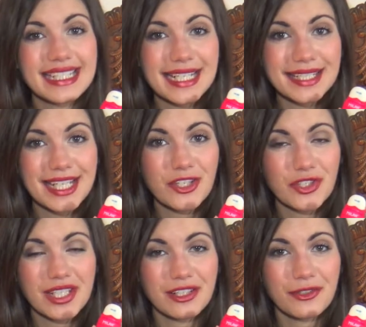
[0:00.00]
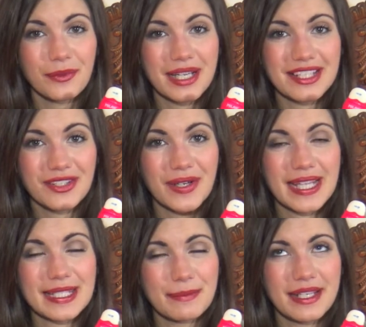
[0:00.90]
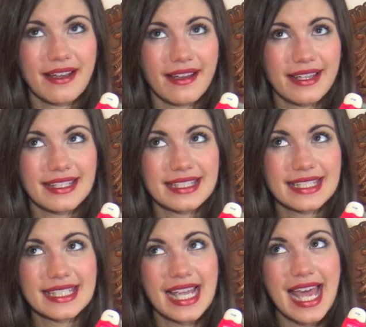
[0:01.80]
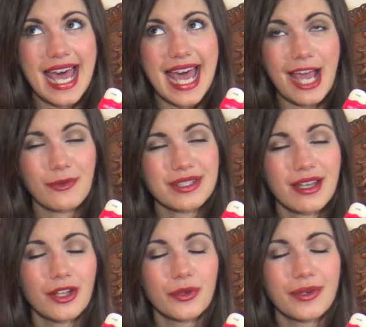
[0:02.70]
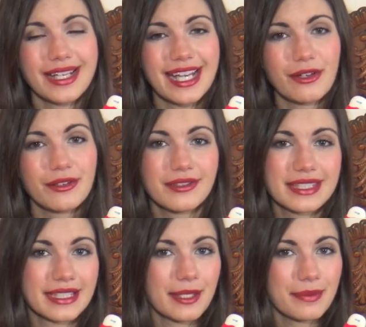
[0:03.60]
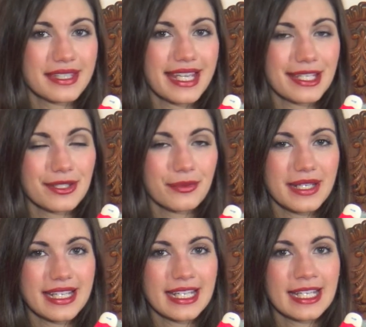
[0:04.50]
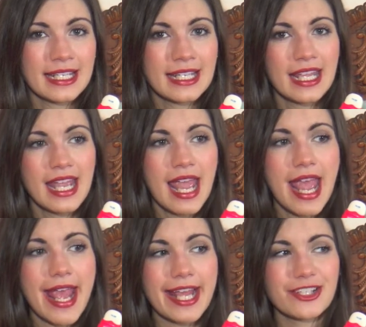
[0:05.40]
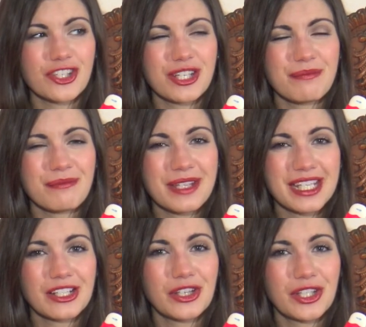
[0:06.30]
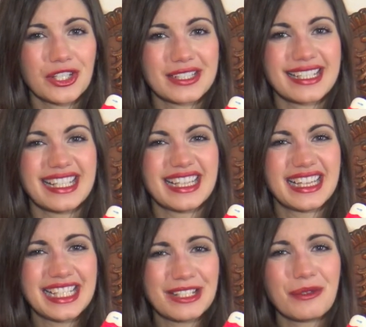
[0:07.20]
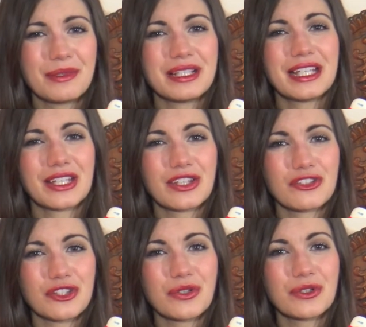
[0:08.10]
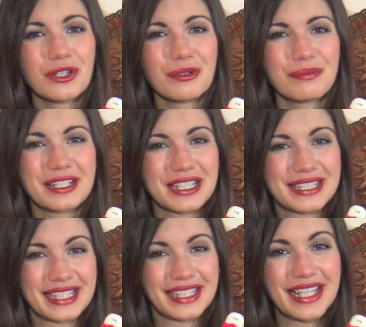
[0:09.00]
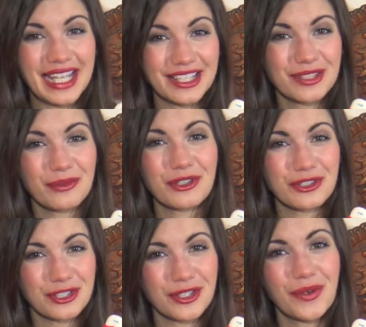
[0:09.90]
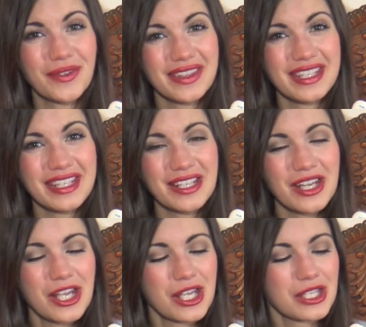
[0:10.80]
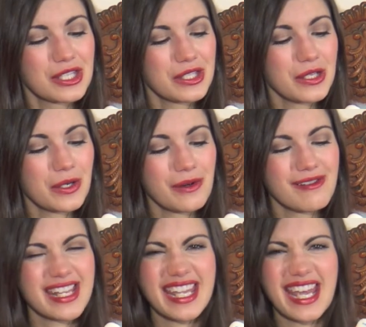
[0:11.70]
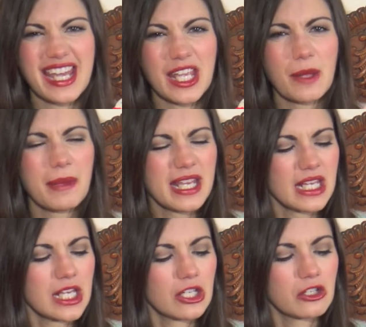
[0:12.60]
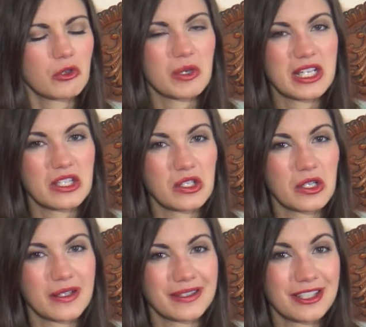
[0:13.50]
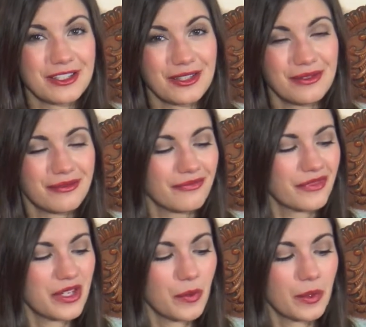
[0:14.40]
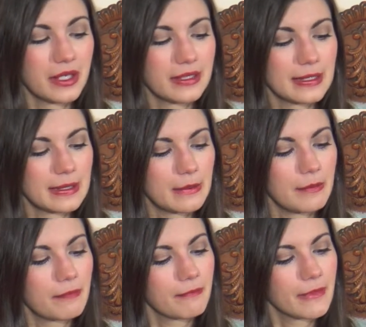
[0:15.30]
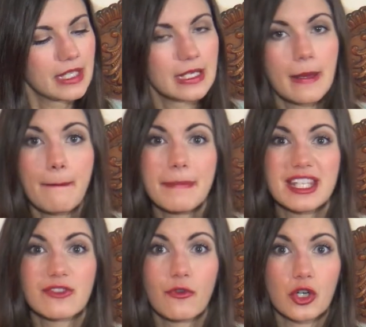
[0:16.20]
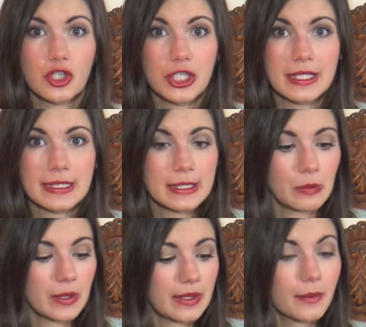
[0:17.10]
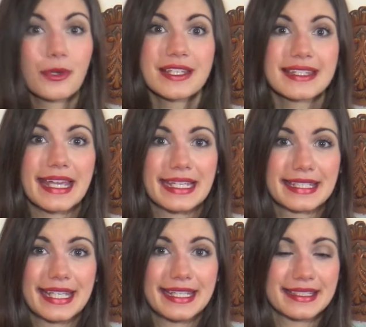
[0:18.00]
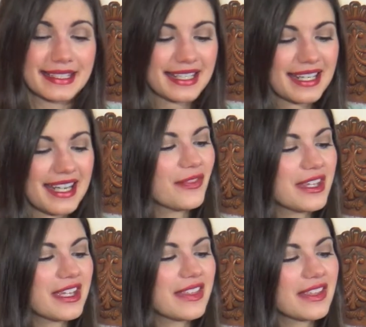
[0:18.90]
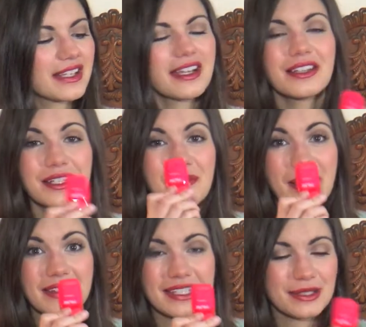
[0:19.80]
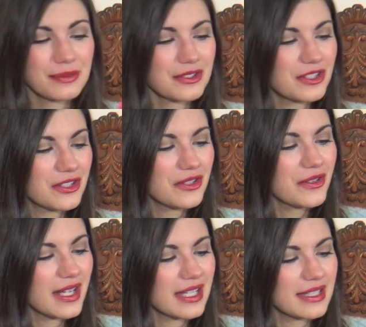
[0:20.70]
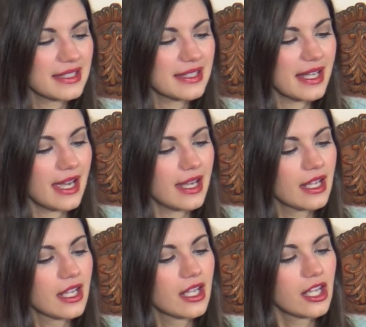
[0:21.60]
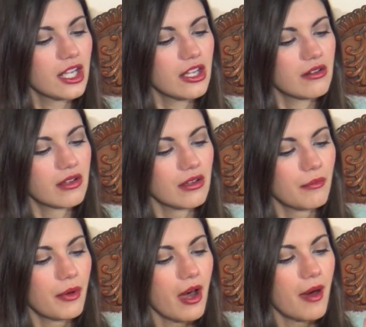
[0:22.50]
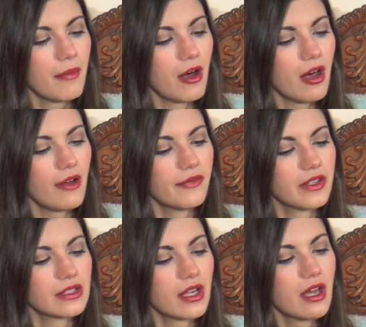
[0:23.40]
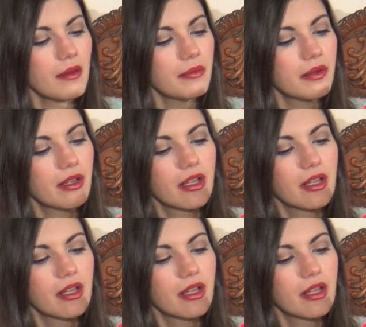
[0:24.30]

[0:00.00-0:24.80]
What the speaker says: I say you should get an eraser is because I was coloring Ariel's lips last weekend and she might have looked a little bit like the Joker because the lines were so thin. So yeah, you might need an eraser unless you want some misfortunes with the princesses. The thing I like about this one too is that you can pop off the top